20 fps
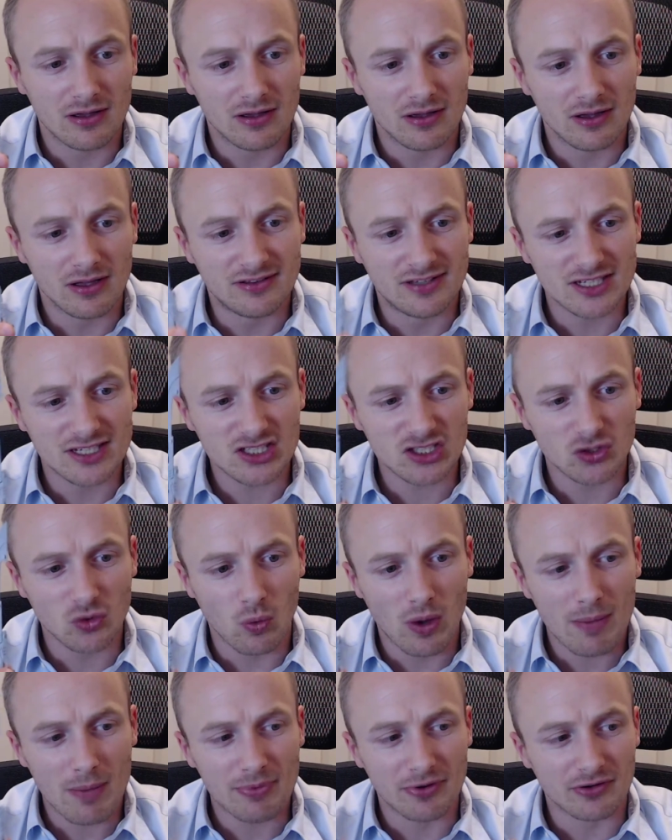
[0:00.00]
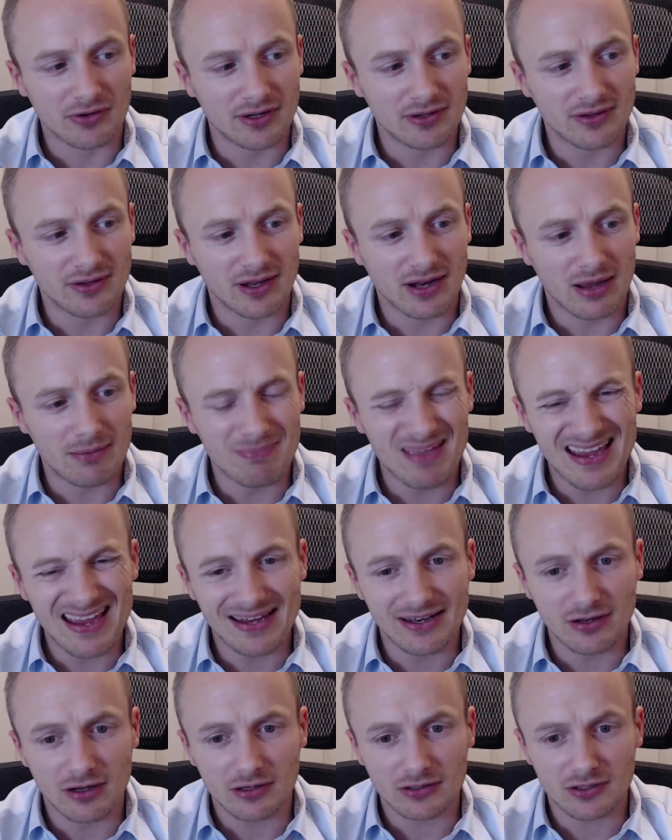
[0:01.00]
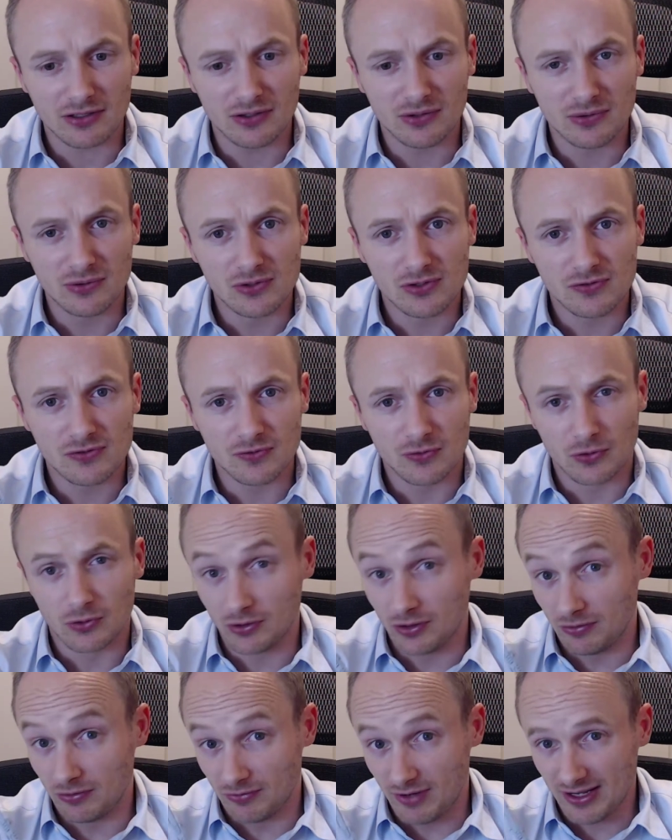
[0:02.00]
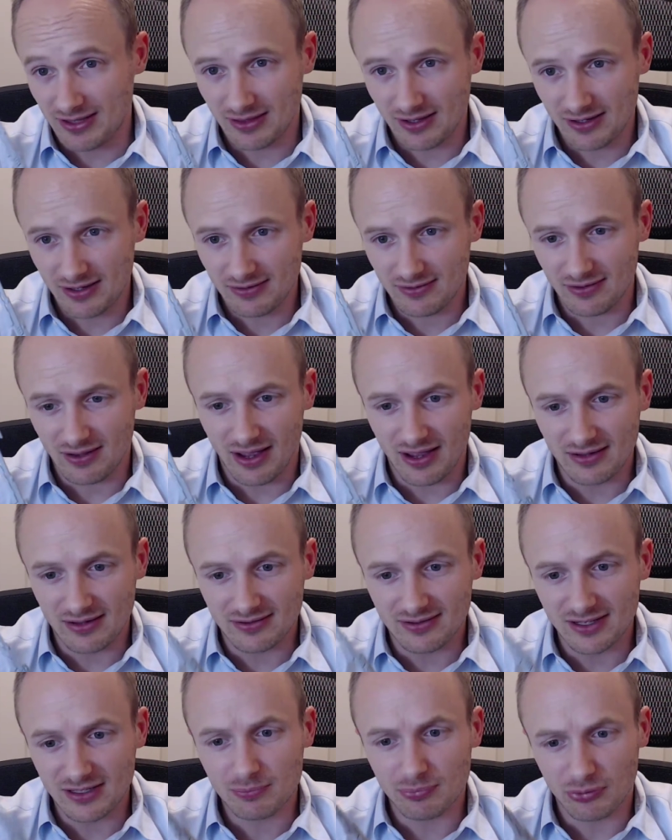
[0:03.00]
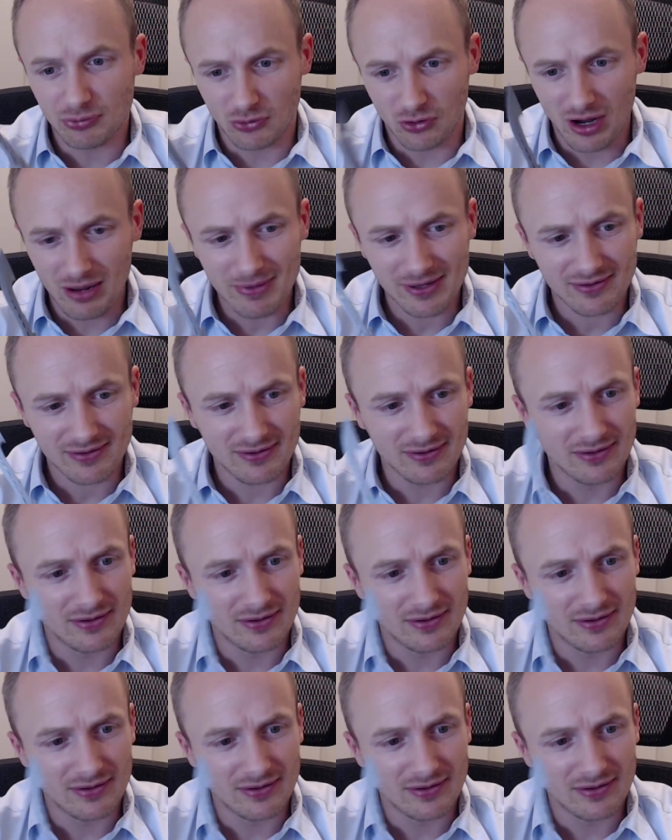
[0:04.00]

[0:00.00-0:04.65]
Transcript: additional weaponry that I may not use for the Wraith Knight. I did prime it.